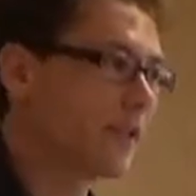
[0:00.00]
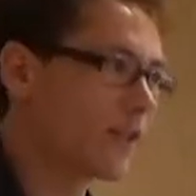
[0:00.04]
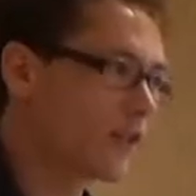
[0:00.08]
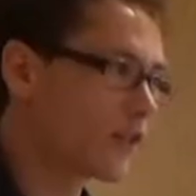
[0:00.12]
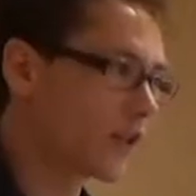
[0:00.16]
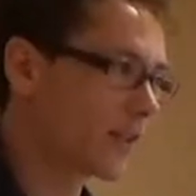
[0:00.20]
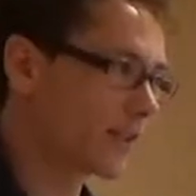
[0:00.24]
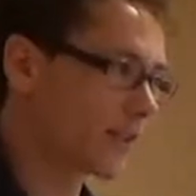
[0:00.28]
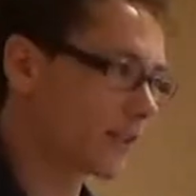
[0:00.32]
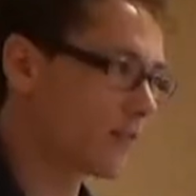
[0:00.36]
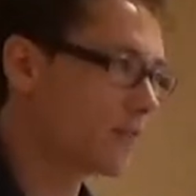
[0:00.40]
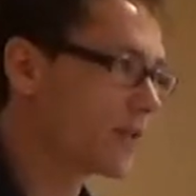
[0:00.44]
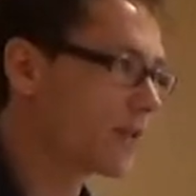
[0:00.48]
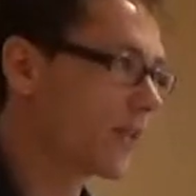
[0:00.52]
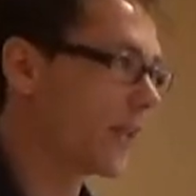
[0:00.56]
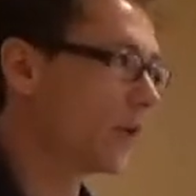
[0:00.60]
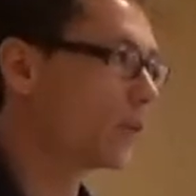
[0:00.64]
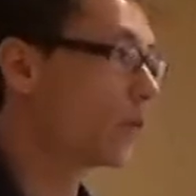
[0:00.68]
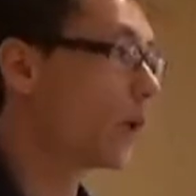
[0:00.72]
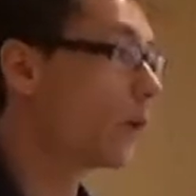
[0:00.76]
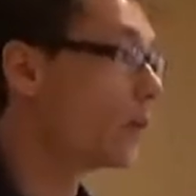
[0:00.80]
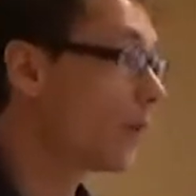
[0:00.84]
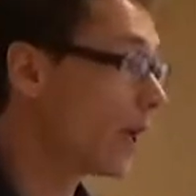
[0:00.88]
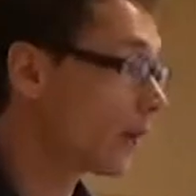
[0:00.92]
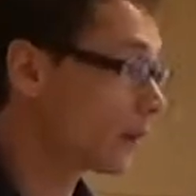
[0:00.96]
initiatives,
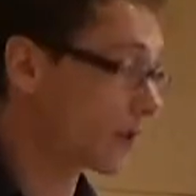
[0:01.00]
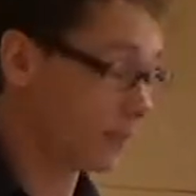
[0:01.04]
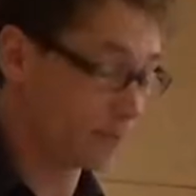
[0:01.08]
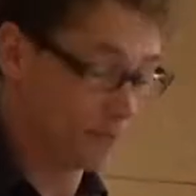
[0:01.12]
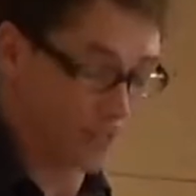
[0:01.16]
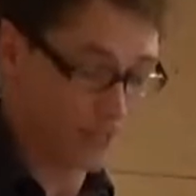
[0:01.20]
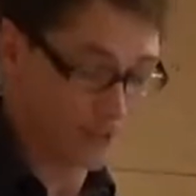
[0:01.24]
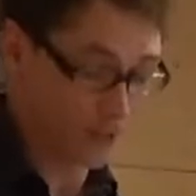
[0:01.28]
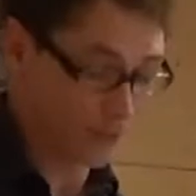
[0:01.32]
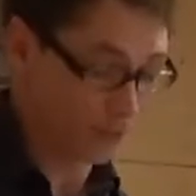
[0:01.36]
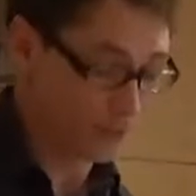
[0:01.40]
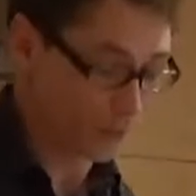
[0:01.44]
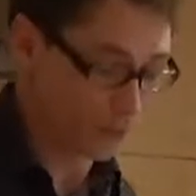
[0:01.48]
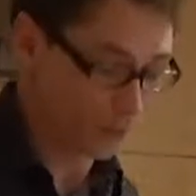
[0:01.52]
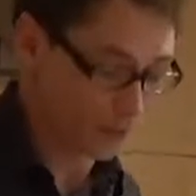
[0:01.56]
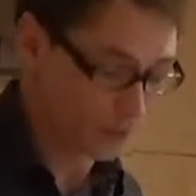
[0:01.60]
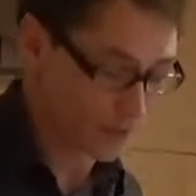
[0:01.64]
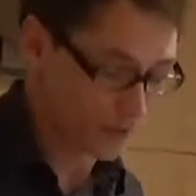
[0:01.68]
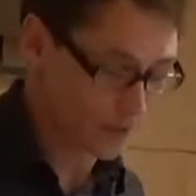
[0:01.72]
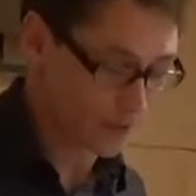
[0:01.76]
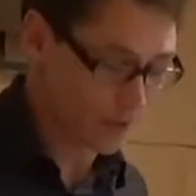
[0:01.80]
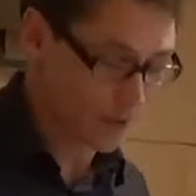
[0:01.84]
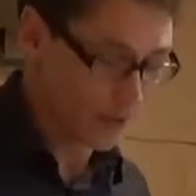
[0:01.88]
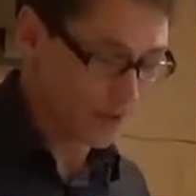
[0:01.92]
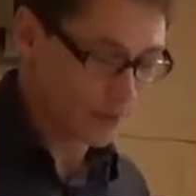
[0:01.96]
and we welcome this, of
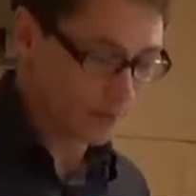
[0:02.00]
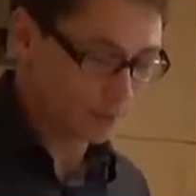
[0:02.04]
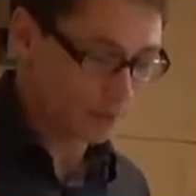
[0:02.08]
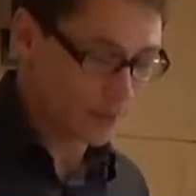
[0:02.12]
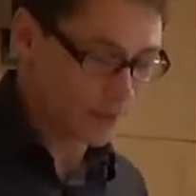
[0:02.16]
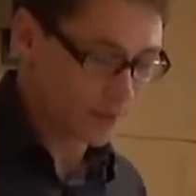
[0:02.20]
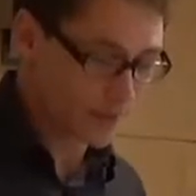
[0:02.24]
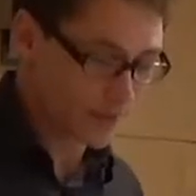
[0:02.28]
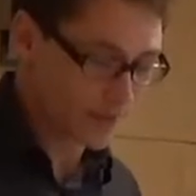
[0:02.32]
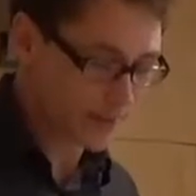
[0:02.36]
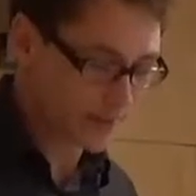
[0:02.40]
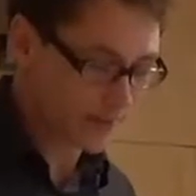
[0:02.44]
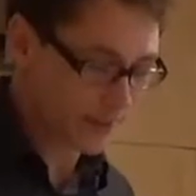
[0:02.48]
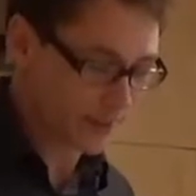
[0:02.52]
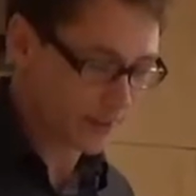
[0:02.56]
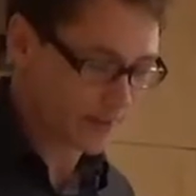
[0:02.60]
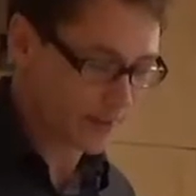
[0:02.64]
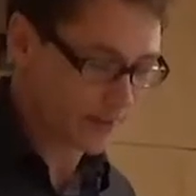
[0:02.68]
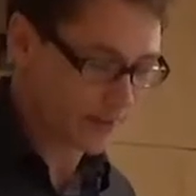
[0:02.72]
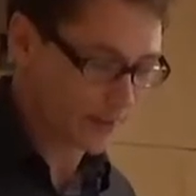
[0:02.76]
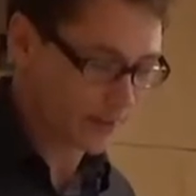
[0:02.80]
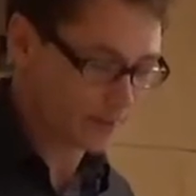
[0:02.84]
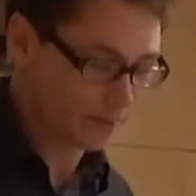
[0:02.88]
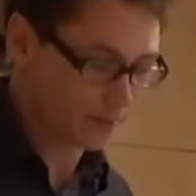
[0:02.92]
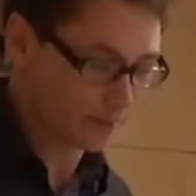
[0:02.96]
course, but
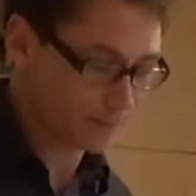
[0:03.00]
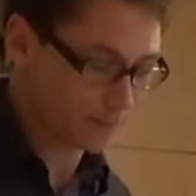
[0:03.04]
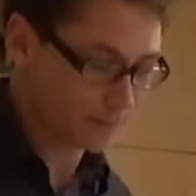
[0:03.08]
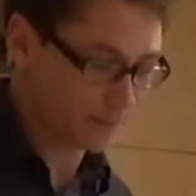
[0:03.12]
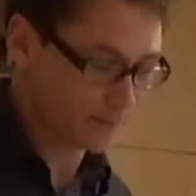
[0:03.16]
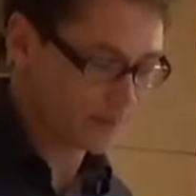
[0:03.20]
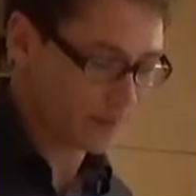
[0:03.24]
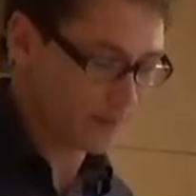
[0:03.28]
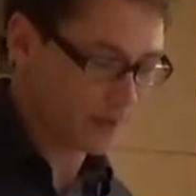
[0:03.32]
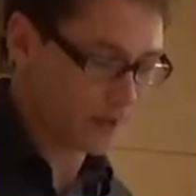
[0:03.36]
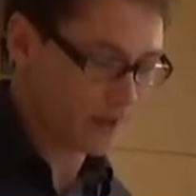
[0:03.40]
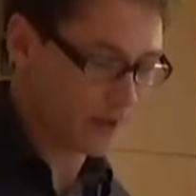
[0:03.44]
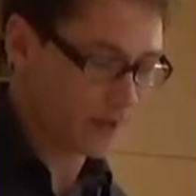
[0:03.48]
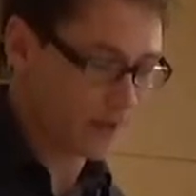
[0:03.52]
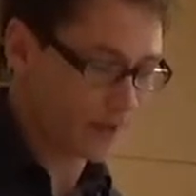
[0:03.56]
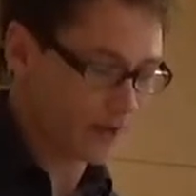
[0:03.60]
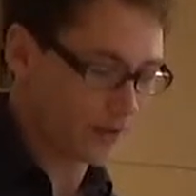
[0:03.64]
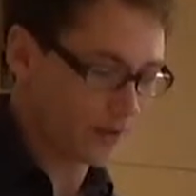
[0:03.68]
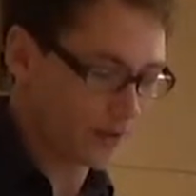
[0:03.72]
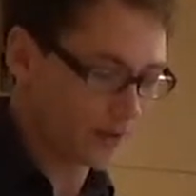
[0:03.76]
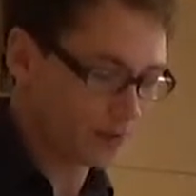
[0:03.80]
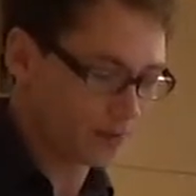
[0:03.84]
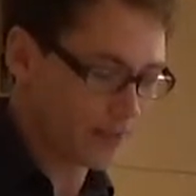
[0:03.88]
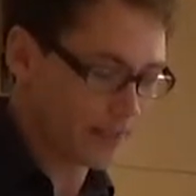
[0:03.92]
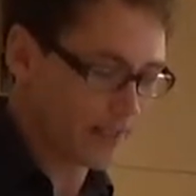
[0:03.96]
they
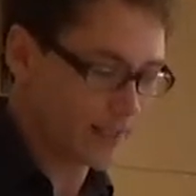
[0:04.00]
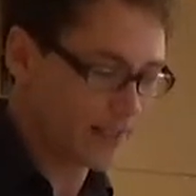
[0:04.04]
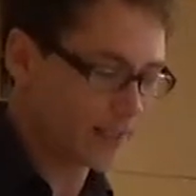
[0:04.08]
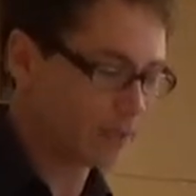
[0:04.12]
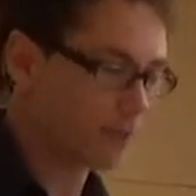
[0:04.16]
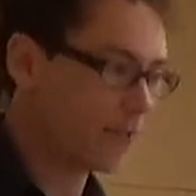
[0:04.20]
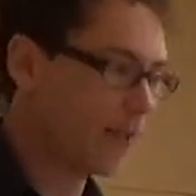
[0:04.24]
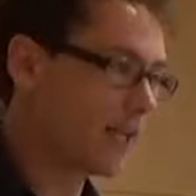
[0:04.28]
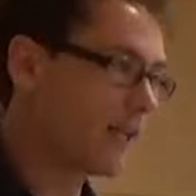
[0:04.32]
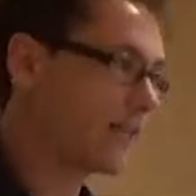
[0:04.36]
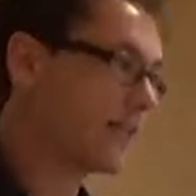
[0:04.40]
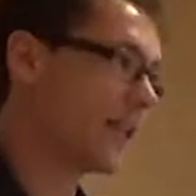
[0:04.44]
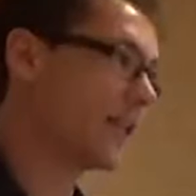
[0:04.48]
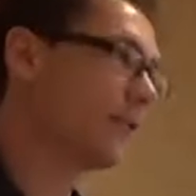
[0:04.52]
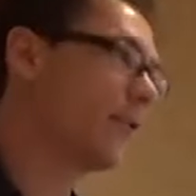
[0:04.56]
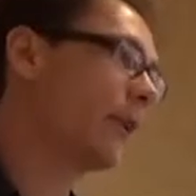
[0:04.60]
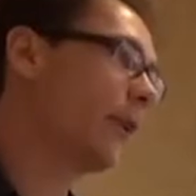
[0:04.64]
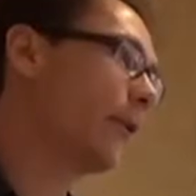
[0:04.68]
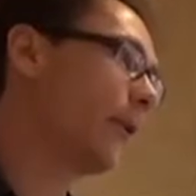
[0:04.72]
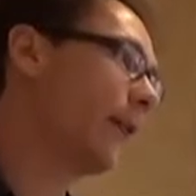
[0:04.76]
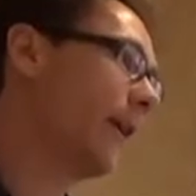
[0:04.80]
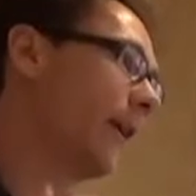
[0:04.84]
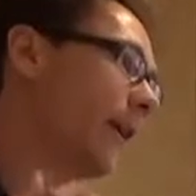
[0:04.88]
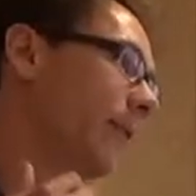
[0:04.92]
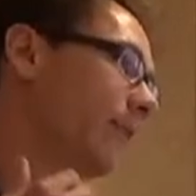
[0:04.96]
are taking place at
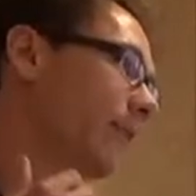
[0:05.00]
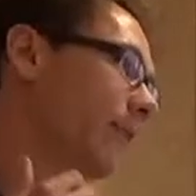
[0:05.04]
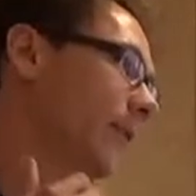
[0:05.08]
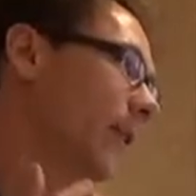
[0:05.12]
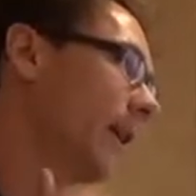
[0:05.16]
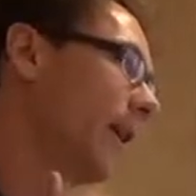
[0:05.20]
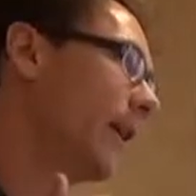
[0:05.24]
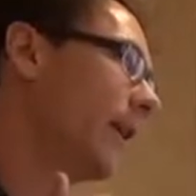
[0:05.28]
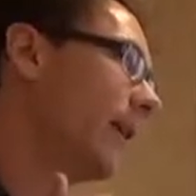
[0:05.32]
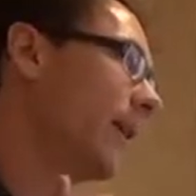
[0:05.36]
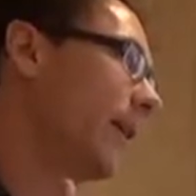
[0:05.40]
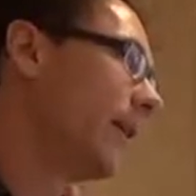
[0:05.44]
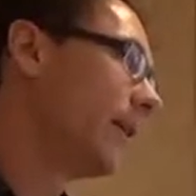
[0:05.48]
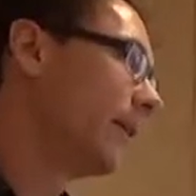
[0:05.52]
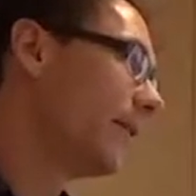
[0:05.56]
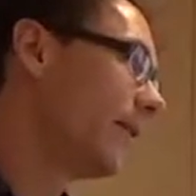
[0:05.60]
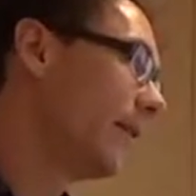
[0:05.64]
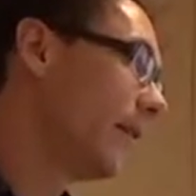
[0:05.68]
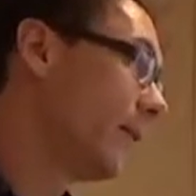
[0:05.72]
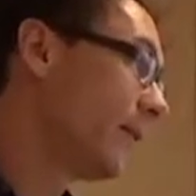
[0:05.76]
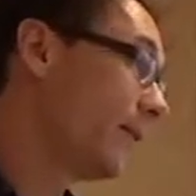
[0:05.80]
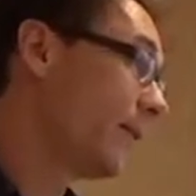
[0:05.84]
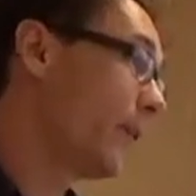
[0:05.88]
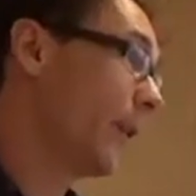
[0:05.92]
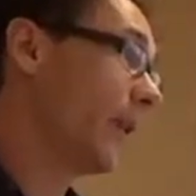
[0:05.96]
very
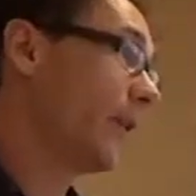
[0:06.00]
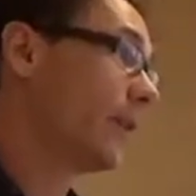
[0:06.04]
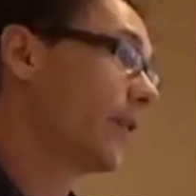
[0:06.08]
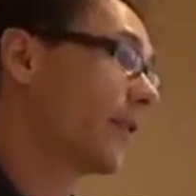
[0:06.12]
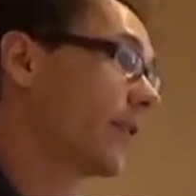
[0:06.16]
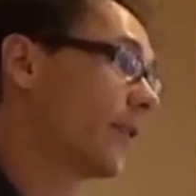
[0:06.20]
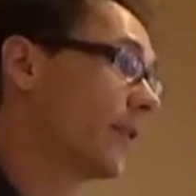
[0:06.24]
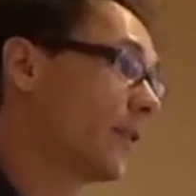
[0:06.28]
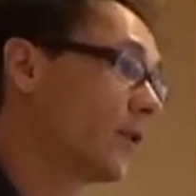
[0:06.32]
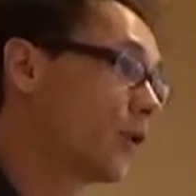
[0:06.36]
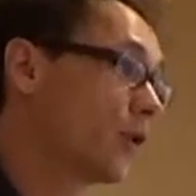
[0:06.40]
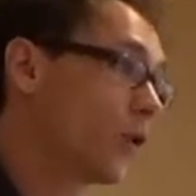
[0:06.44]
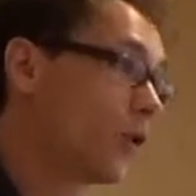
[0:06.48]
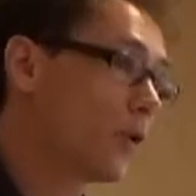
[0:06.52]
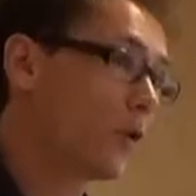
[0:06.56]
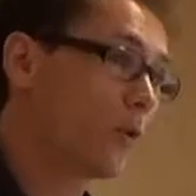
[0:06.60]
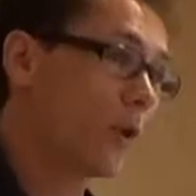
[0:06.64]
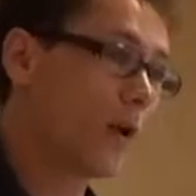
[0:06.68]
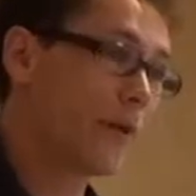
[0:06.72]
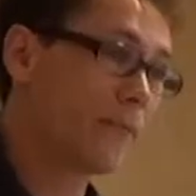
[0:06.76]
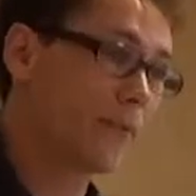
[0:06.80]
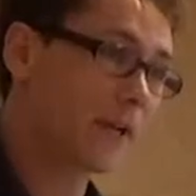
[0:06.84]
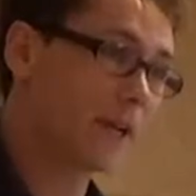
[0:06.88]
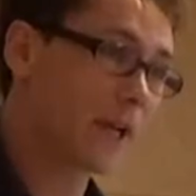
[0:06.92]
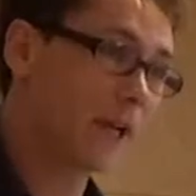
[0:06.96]
different
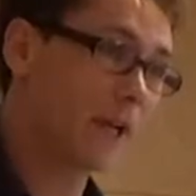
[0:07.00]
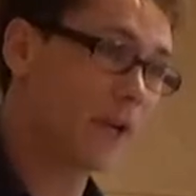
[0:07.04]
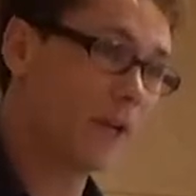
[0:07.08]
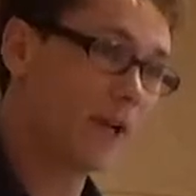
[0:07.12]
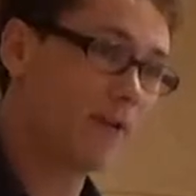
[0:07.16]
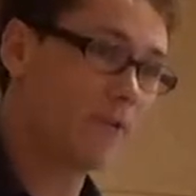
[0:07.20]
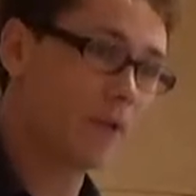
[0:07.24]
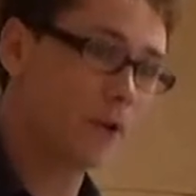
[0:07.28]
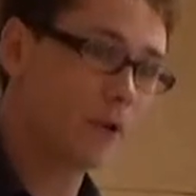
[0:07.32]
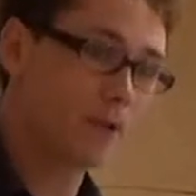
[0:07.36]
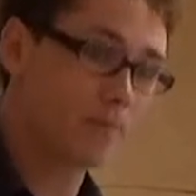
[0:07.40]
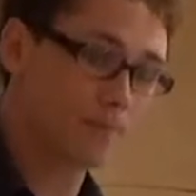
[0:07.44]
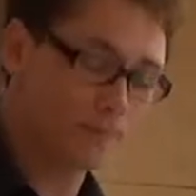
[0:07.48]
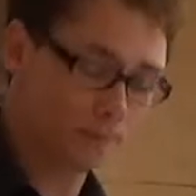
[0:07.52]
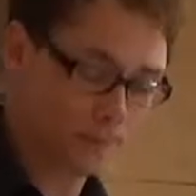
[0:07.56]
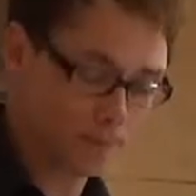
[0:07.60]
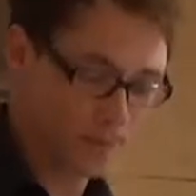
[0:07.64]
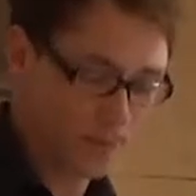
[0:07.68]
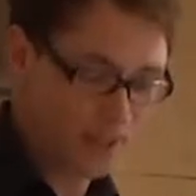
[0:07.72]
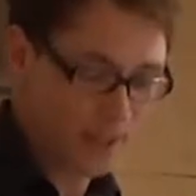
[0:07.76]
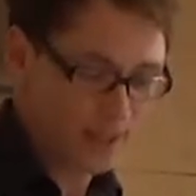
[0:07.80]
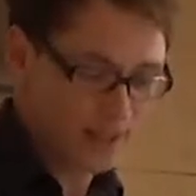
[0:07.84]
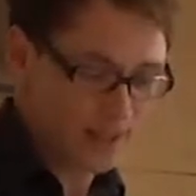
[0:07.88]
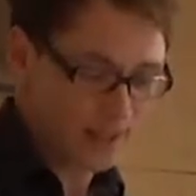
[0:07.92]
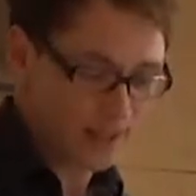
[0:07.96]
geographical level,
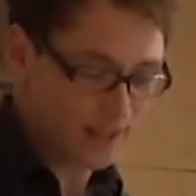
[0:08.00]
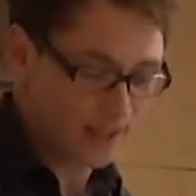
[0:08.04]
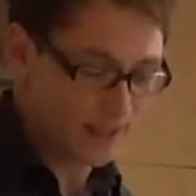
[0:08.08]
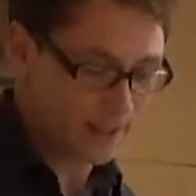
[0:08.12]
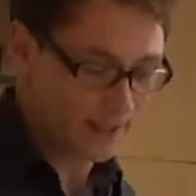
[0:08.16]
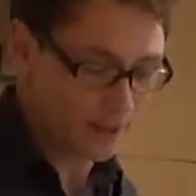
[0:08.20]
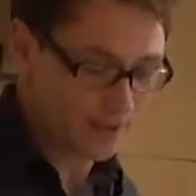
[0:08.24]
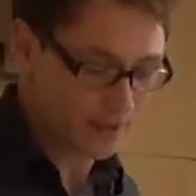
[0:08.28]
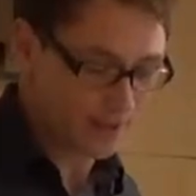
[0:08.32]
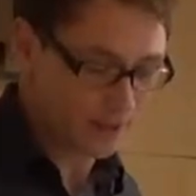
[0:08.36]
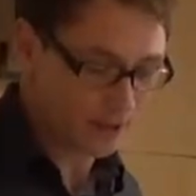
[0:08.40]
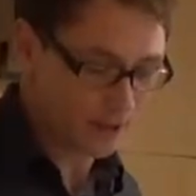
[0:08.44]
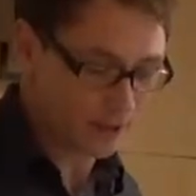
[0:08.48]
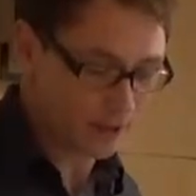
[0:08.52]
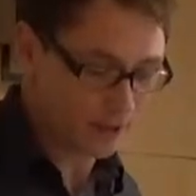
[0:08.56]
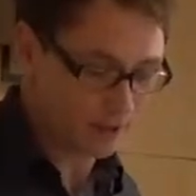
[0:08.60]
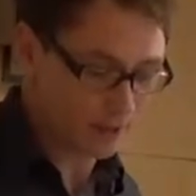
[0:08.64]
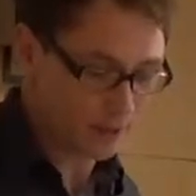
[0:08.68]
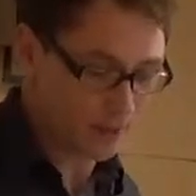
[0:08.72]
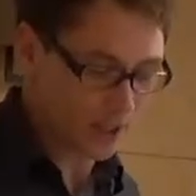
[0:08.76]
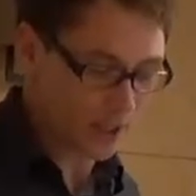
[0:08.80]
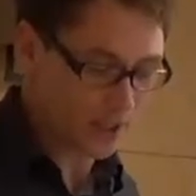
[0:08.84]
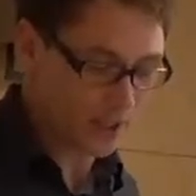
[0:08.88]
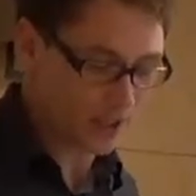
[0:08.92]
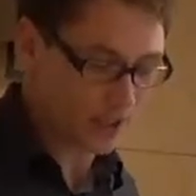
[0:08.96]
and they
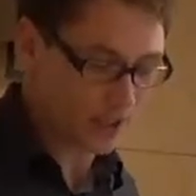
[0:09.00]
are